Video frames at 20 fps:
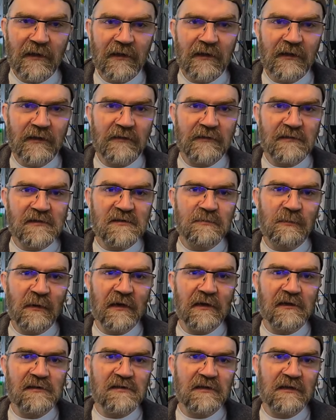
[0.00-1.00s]
either
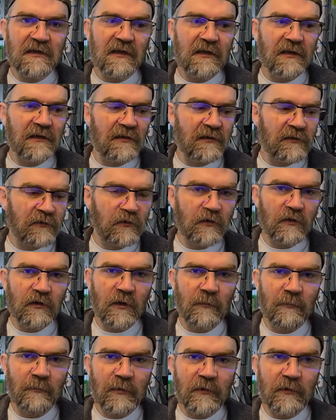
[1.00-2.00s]
spinach, kale,
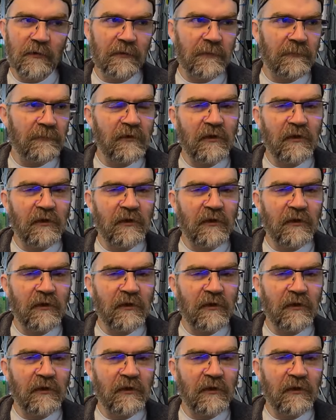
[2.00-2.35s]
cucumber,